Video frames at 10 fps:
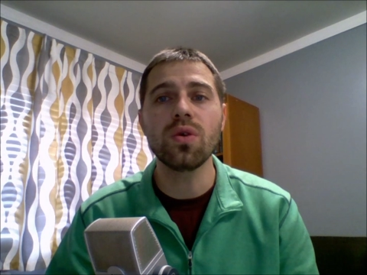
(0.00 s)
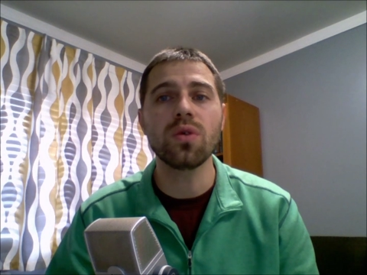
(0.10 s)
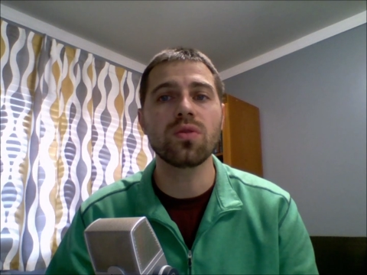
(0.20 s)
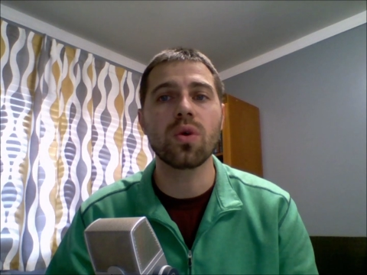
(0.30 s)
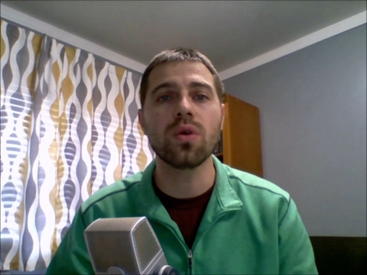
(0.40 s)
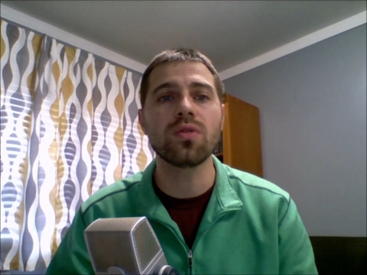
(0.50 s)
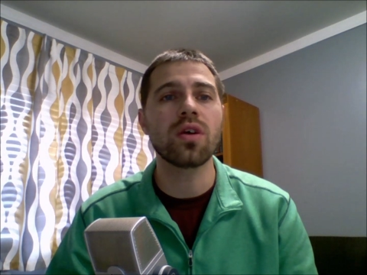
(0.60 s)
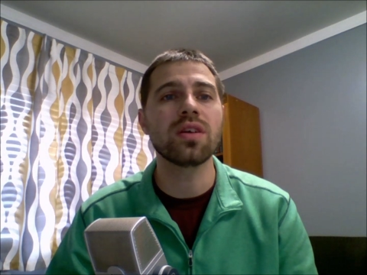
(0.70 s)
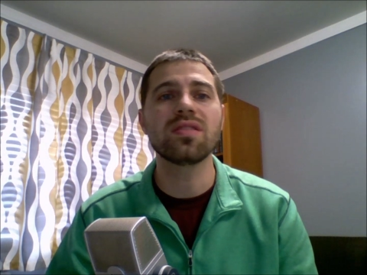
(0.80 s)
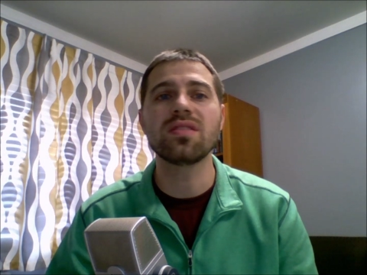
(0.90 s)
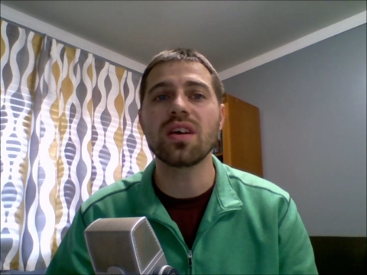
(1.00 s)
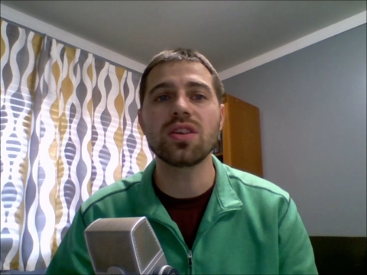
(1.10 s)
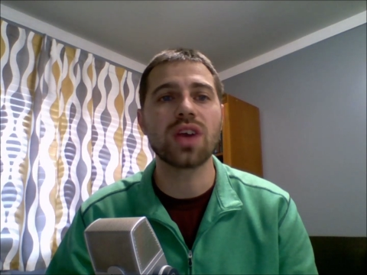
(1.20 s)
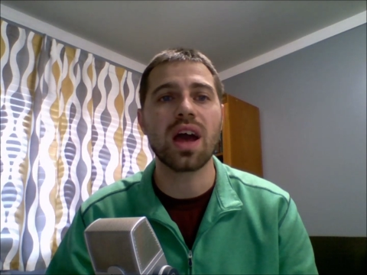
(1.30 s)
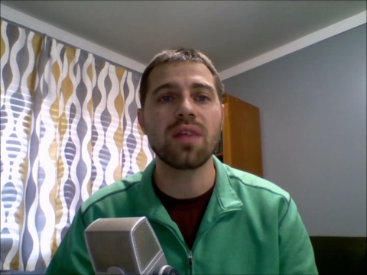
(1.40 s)
those goals are in
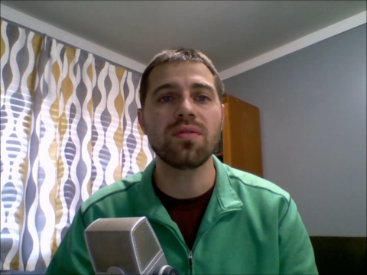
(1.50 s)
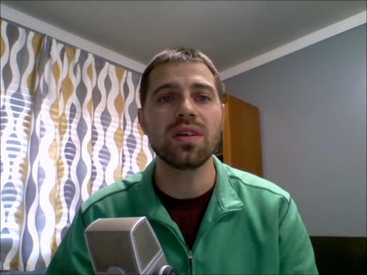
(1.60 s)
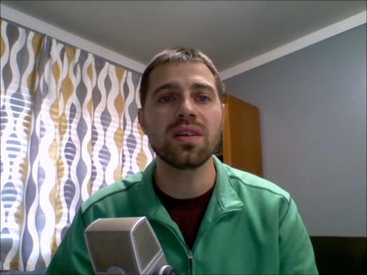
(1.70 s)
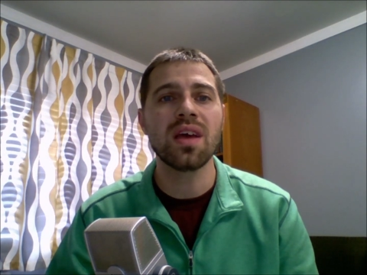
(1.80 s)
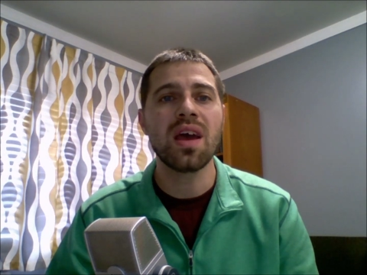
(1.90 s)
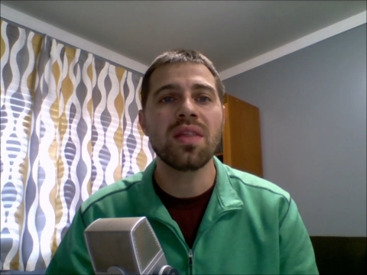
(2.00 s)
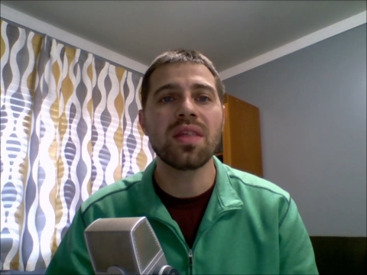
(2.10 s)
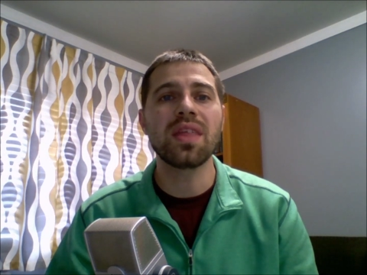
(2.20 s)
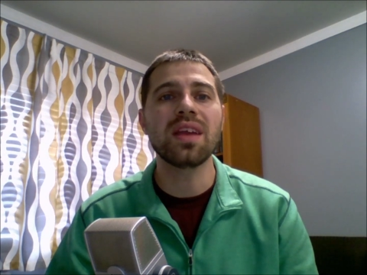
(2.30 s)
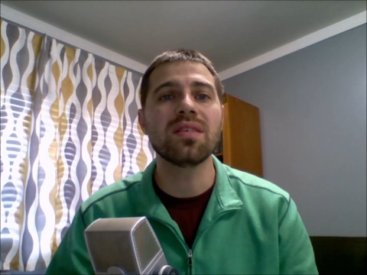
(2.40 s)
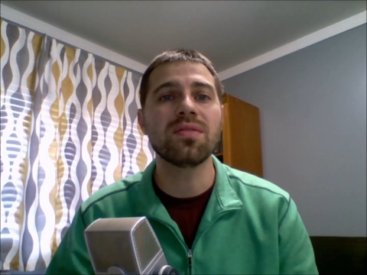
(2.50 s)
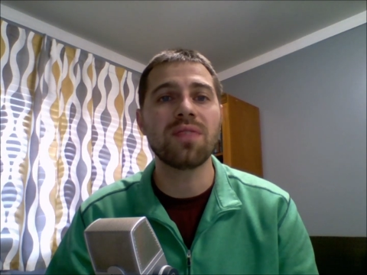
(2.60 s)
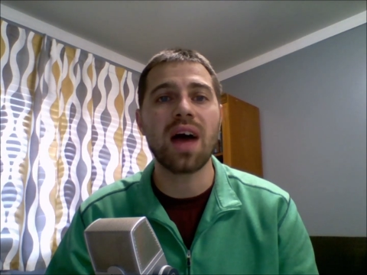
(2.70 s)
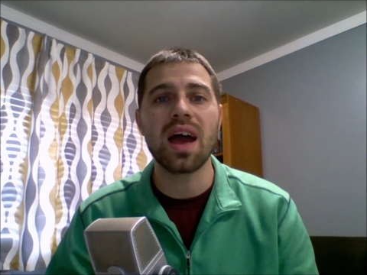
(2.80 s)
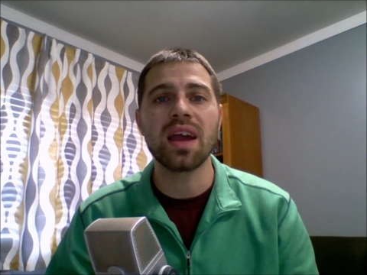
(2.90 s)
such conflict that they
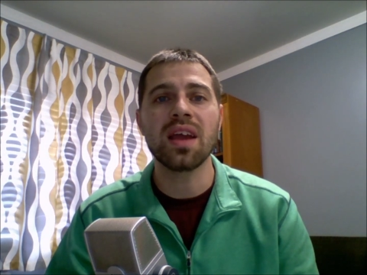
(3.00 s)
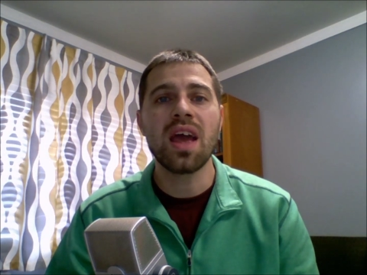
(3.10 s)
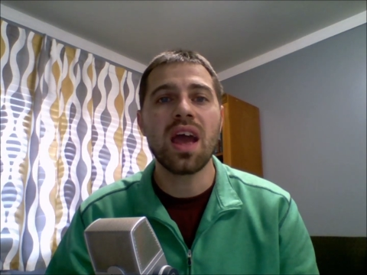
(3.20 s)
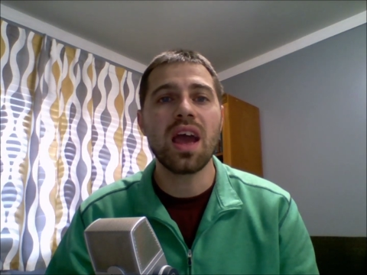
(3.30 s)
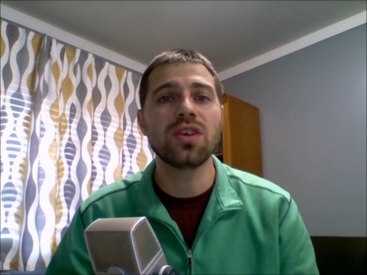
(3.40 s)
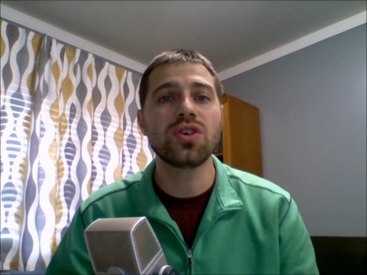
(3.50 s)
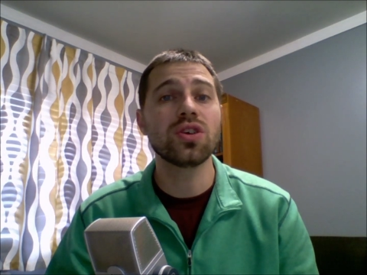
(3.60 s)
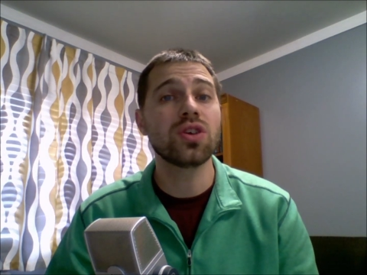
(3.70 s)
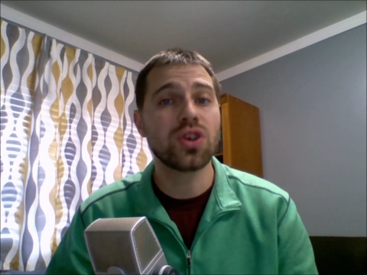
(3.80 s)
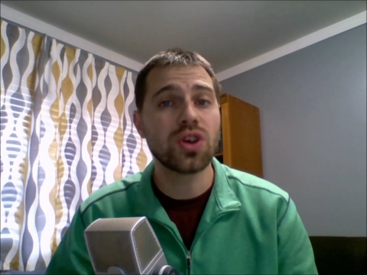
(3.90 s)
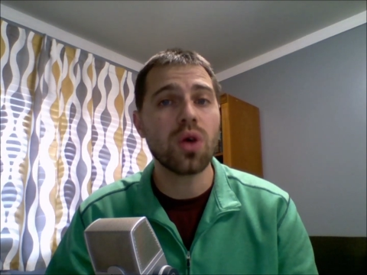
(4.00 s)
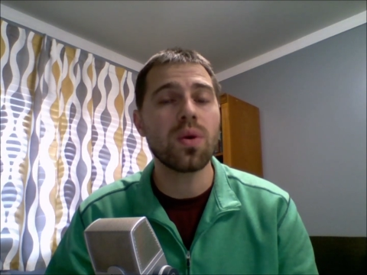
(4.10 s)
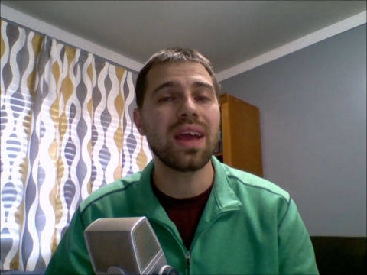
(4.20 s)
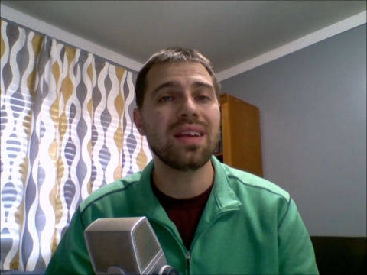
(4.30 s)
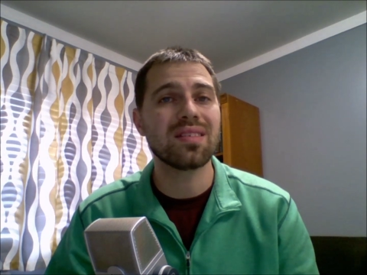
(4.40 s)
divide and should
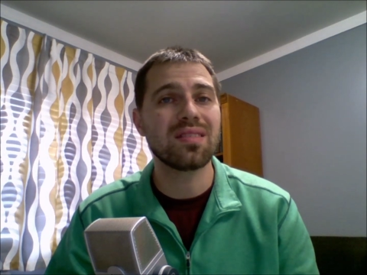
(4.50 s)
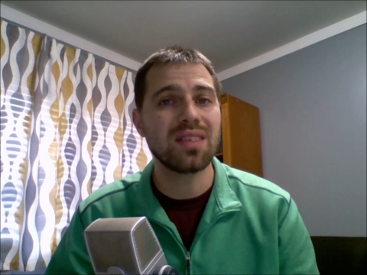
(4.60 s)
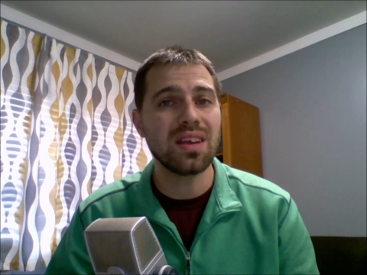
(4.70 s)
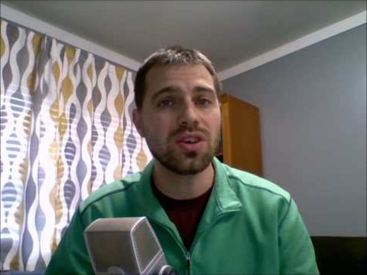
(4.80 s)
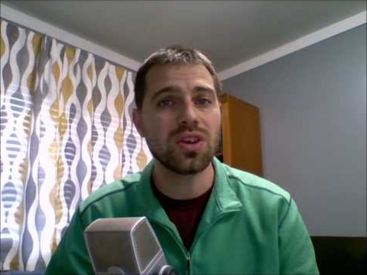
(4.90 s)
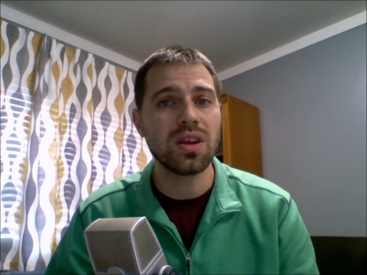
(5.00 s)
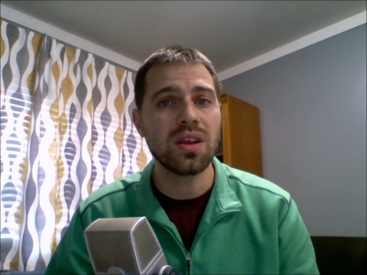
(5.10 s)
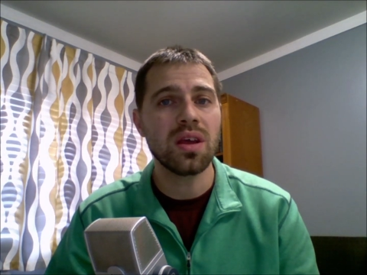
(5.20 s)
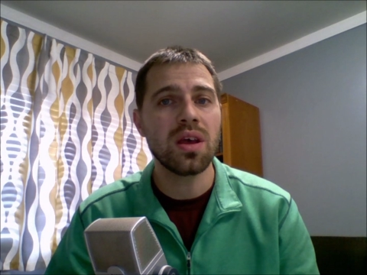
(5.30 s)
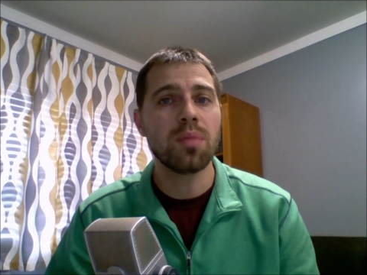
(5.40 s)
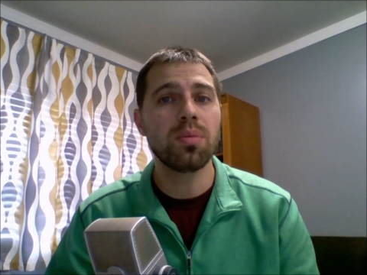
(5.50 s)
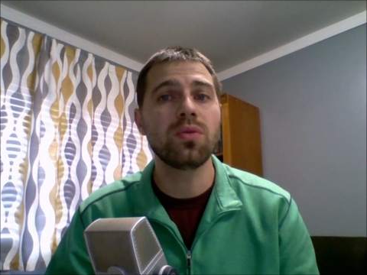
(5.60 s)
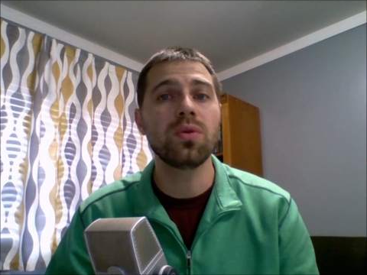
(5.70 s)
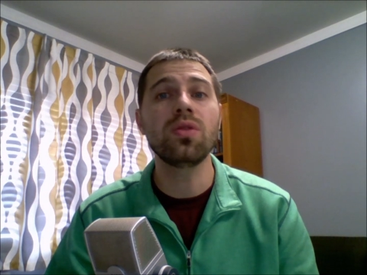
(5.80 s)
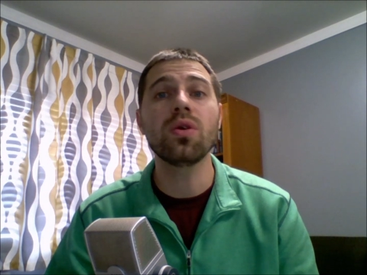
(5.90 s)
show a distinction
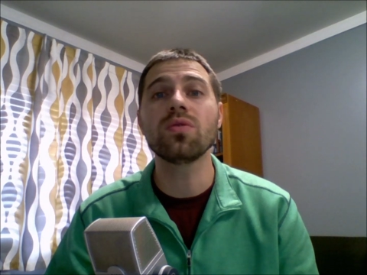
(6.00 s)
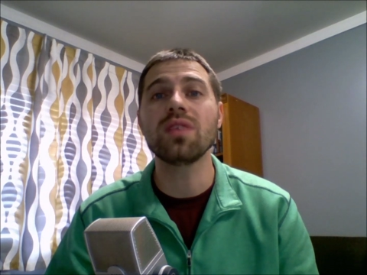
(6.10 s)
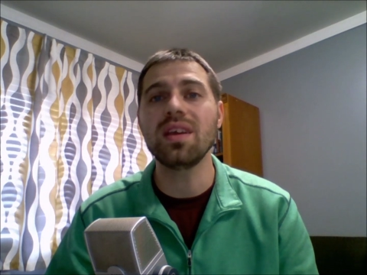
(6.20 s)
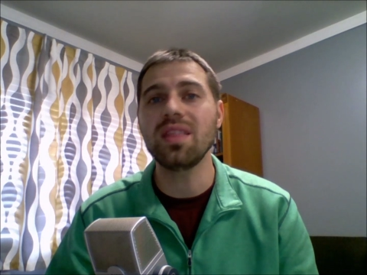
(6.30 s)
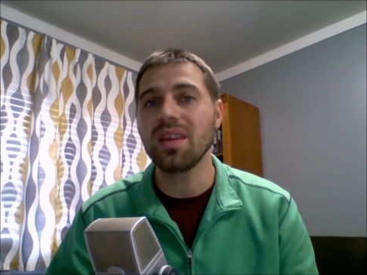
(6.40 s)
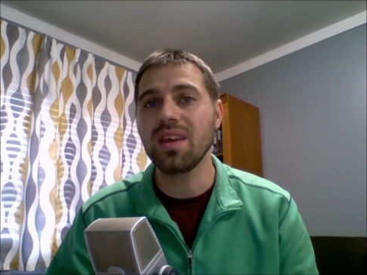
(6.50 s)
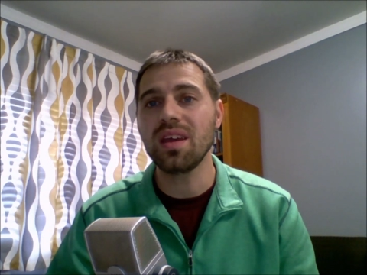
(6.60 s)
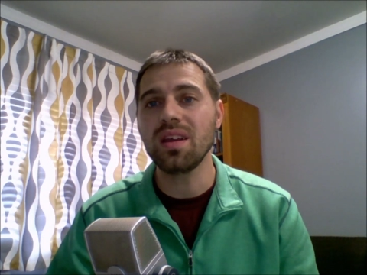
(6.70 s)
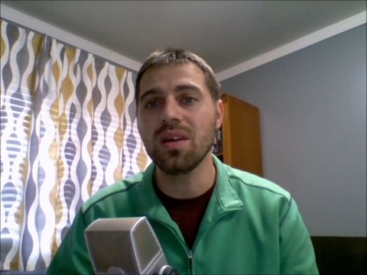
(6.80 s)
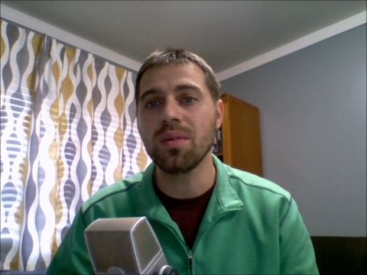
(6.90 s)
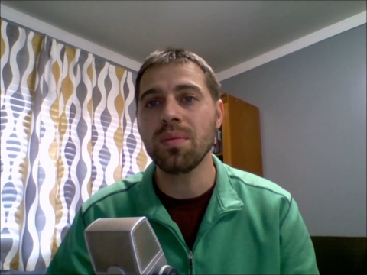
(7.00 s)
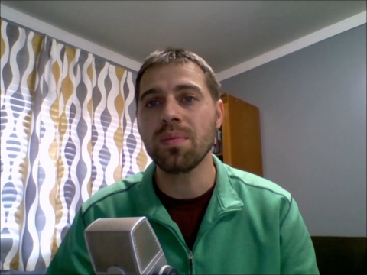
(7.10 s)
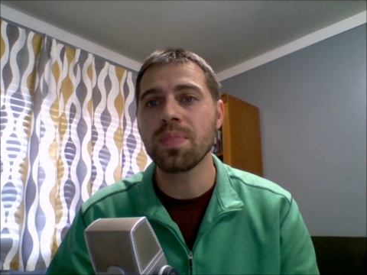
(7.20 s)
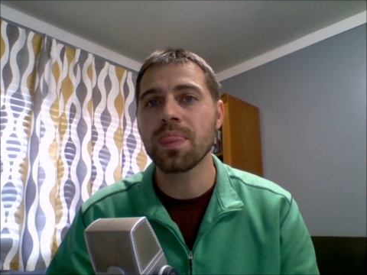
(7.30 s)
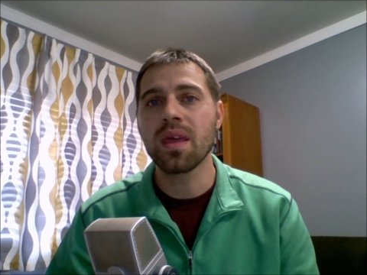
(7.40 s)
between those in the kingdom
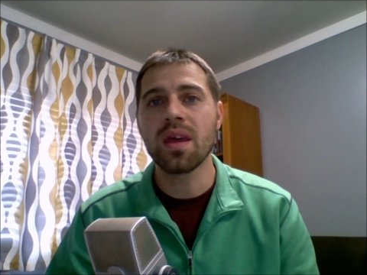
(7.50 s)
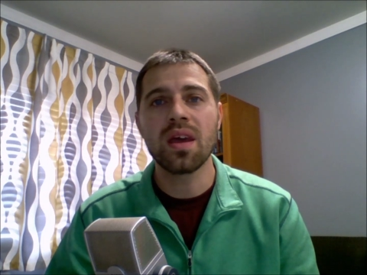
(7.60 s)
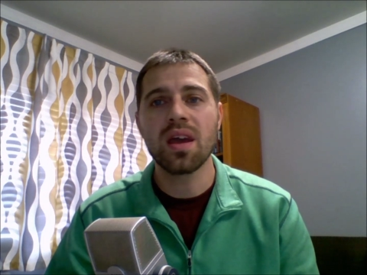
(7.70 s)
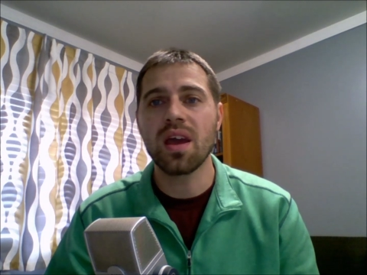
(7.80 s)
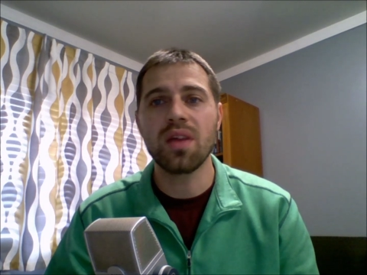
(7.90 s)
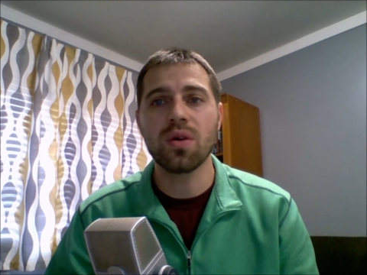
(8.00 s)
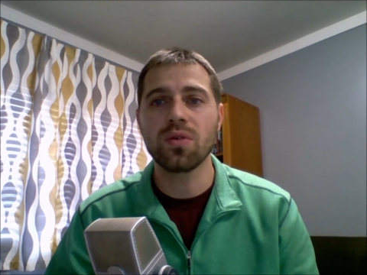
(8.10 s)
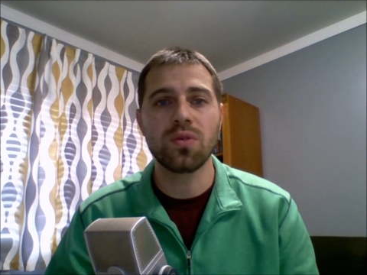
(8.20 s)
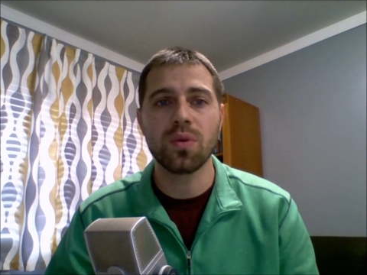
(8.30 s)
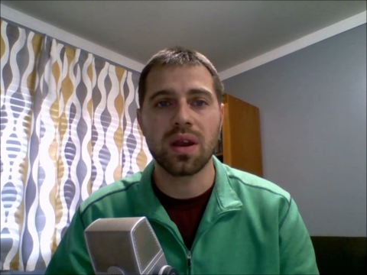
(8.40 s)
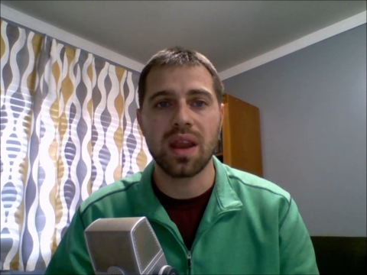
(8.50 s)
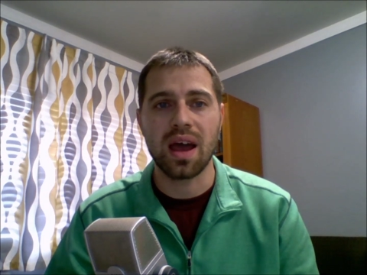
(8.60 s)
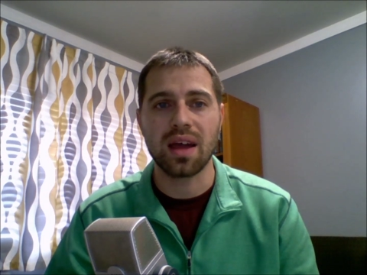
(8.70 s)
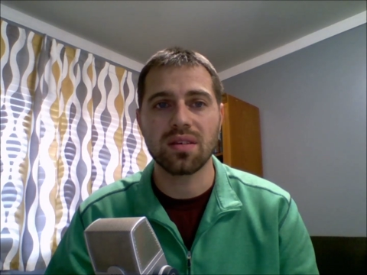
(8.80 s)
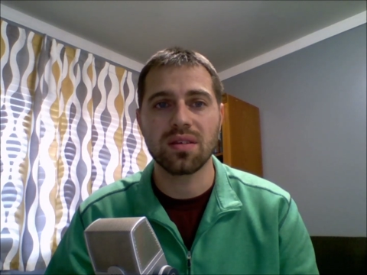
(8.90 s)
and those who are
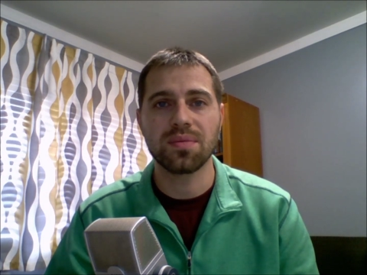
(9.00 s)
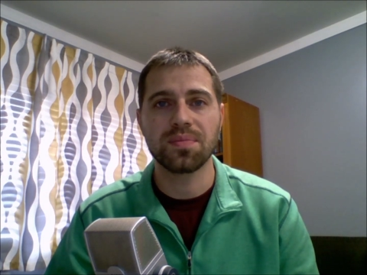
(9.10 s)
not.